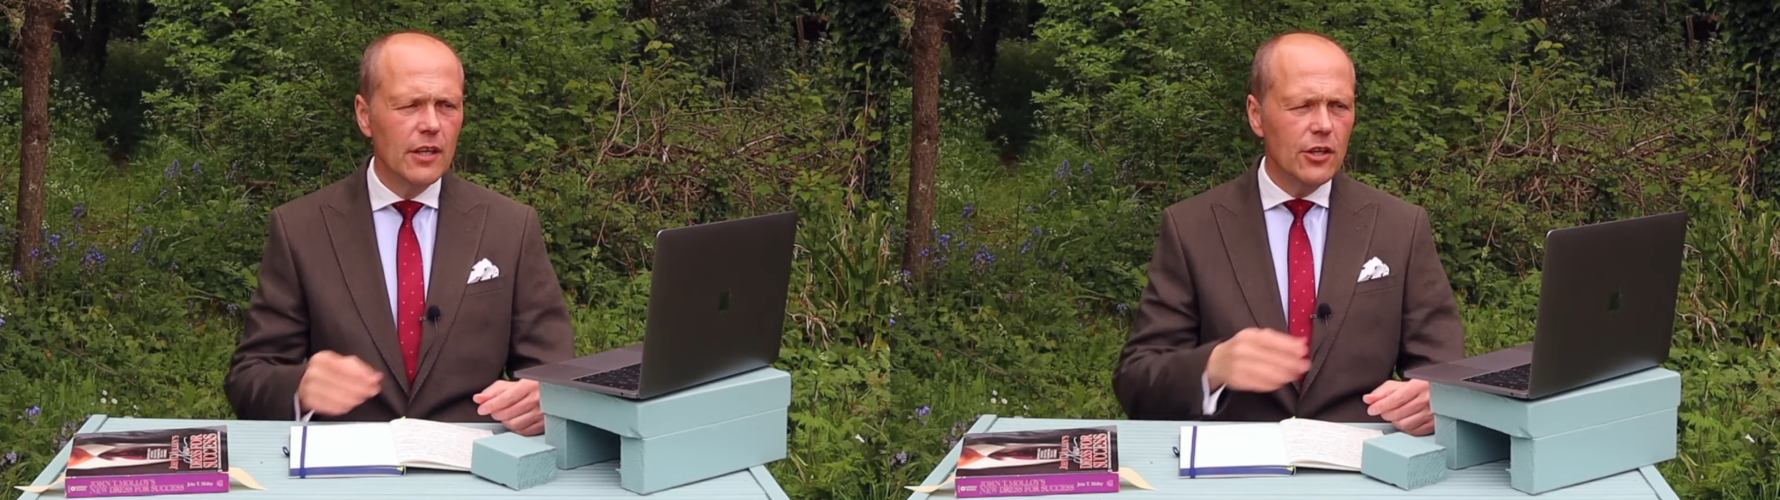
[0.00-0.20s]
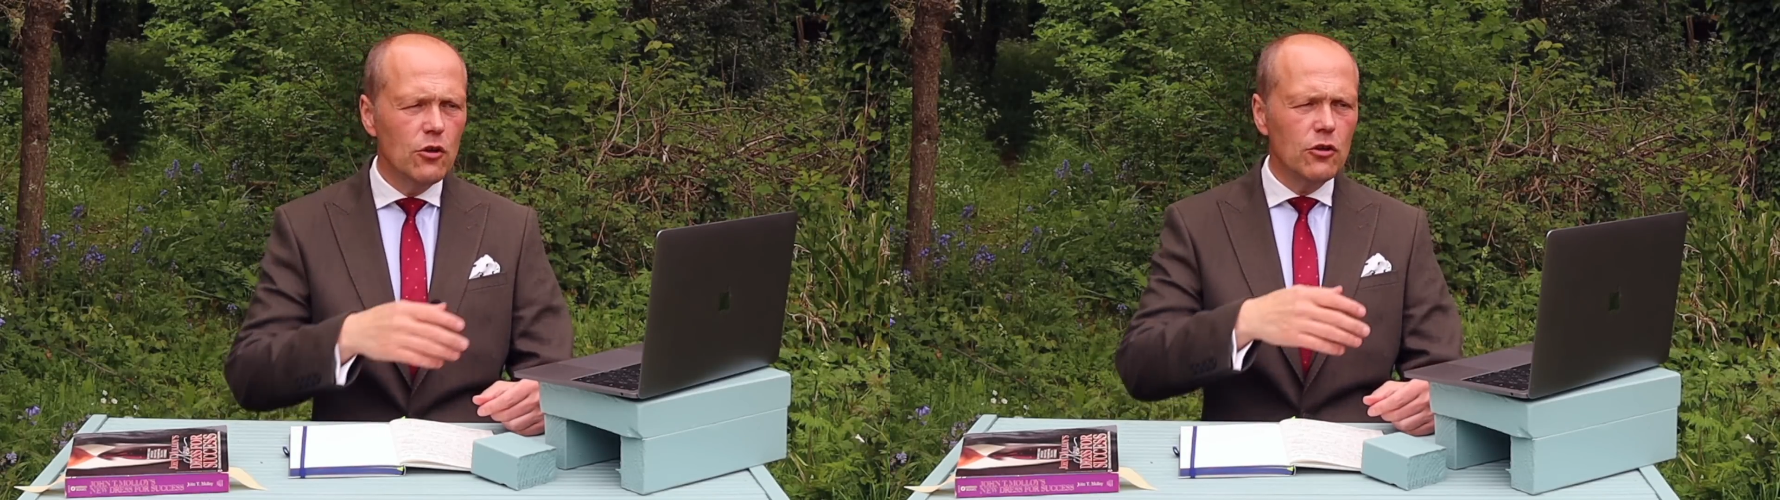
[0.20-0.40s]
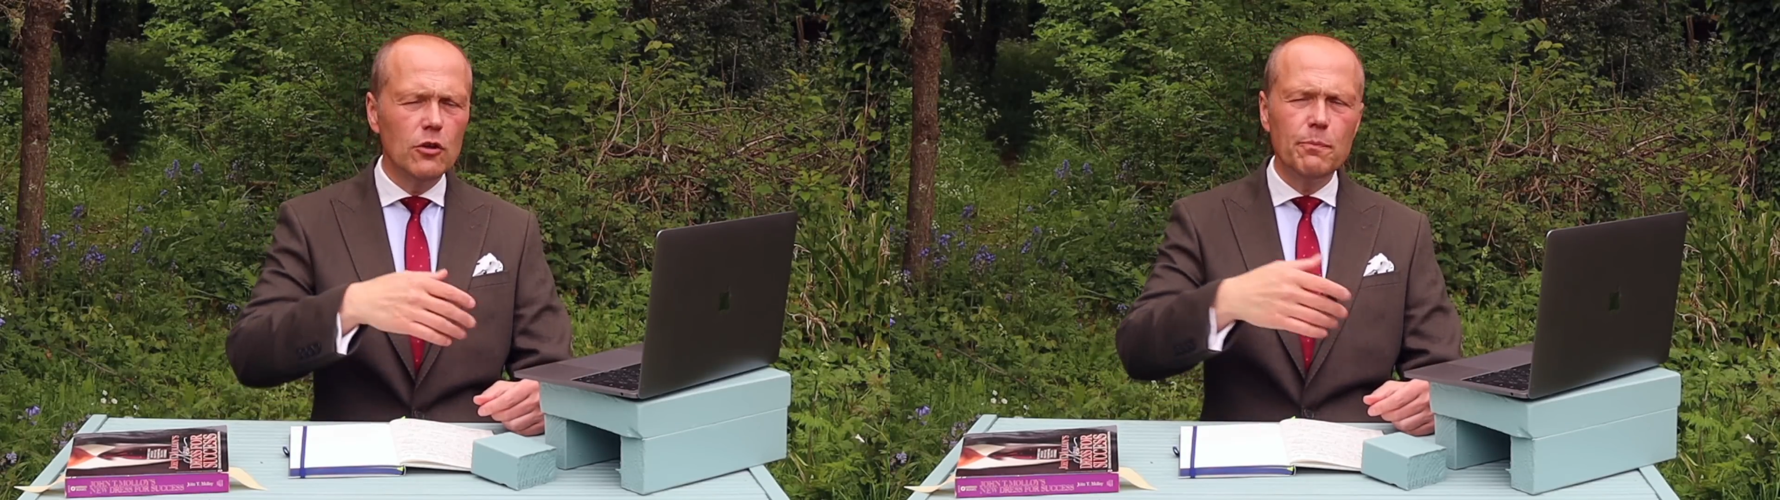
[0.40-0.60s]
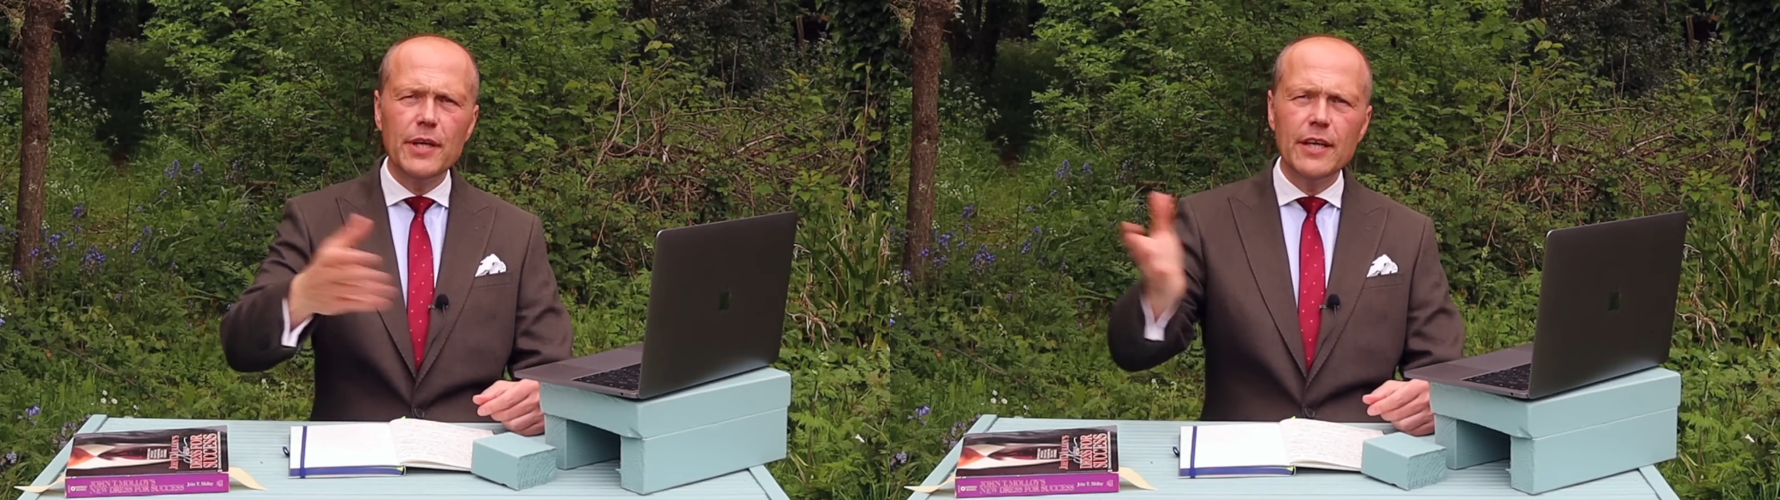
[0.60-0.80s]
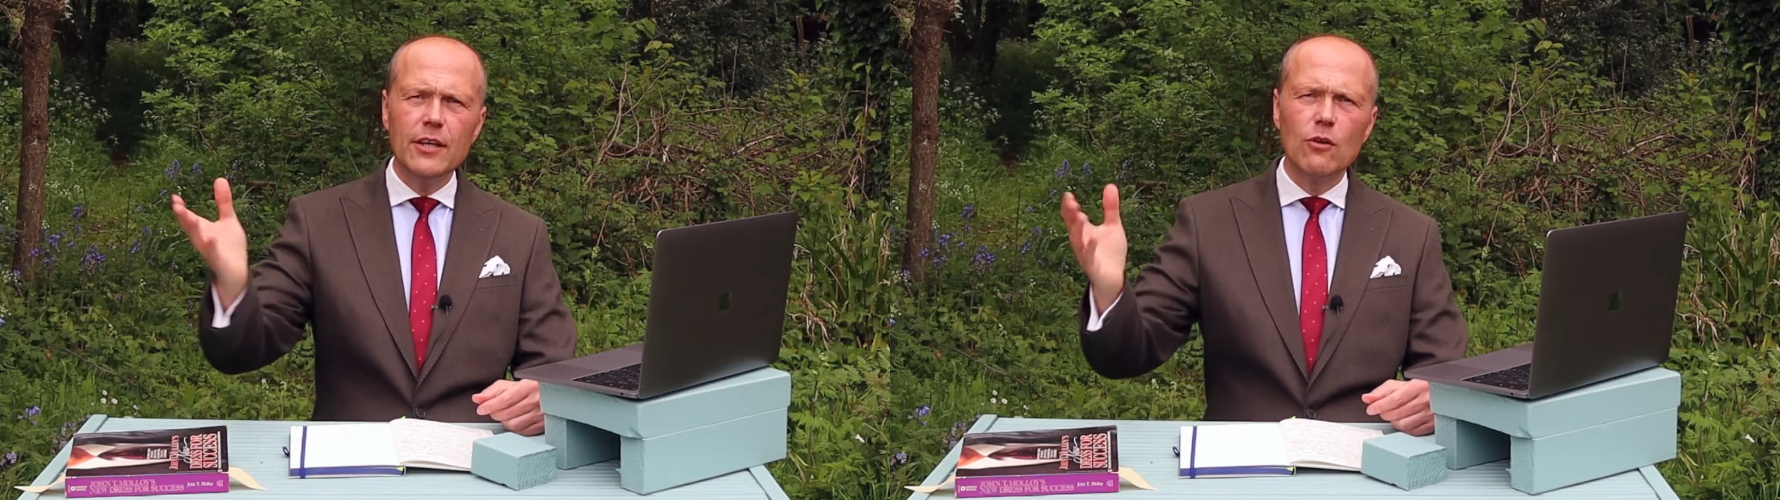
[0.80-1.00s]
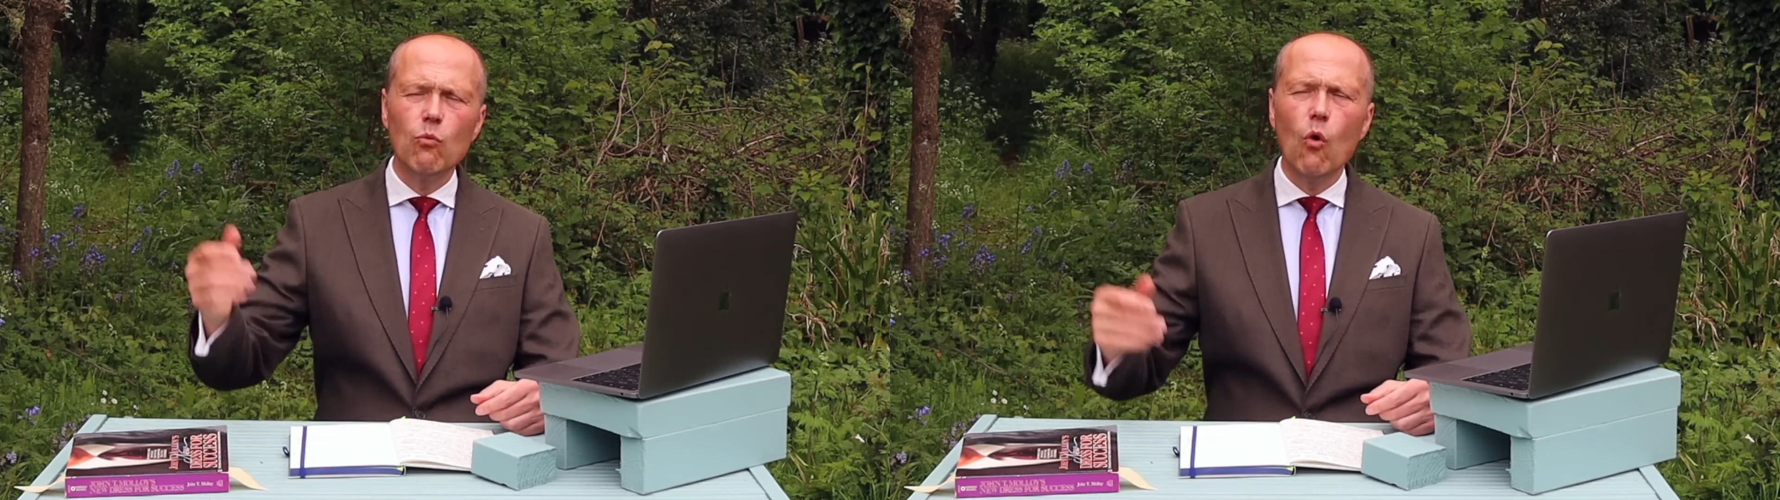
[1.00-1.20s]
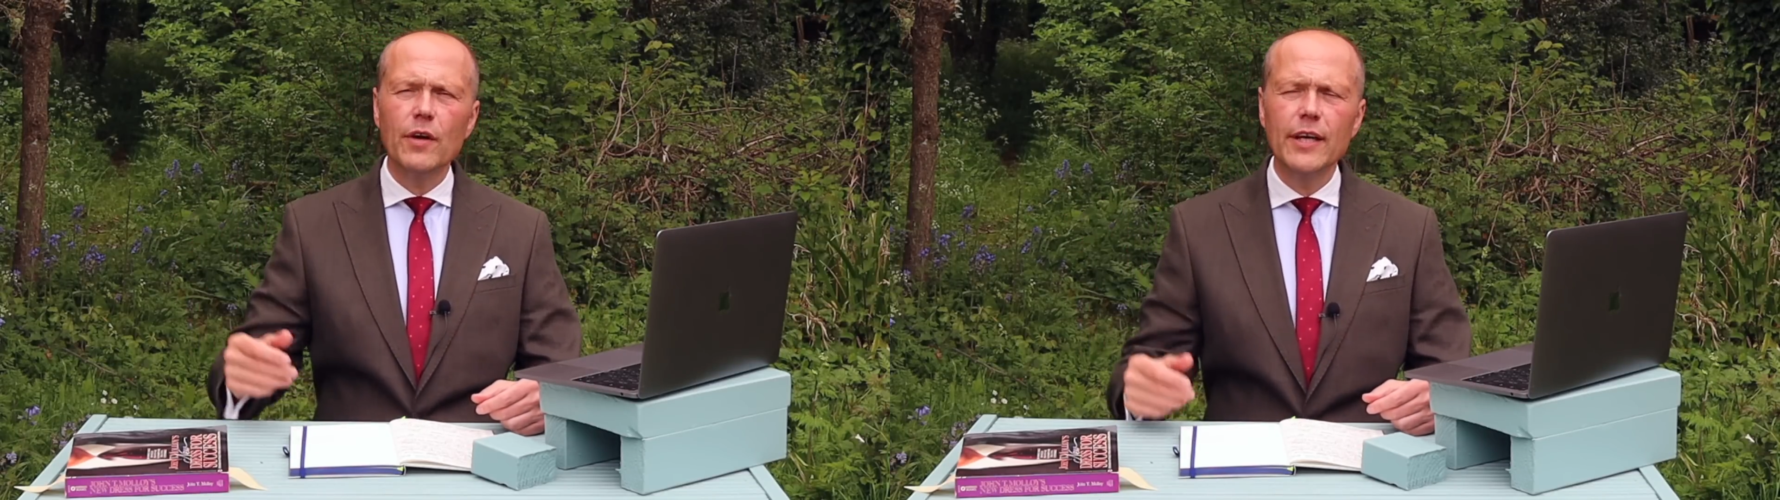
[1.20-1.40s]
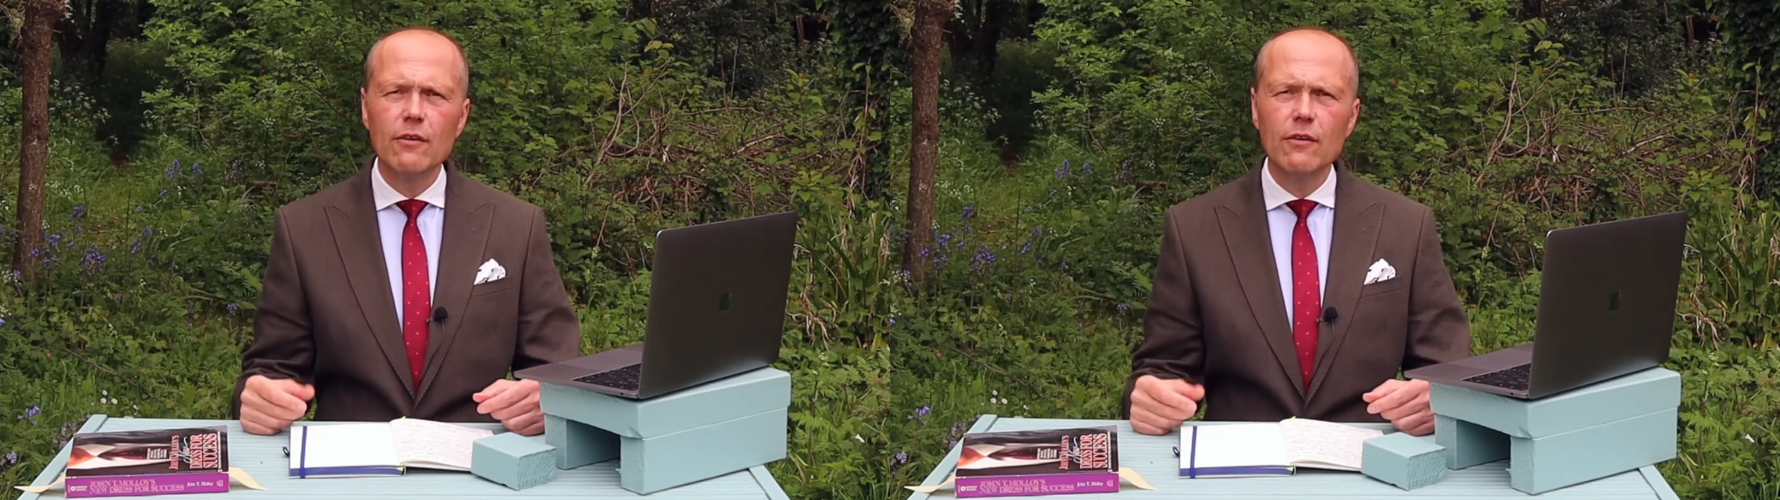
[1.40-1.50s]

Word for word: You could be, you know, walking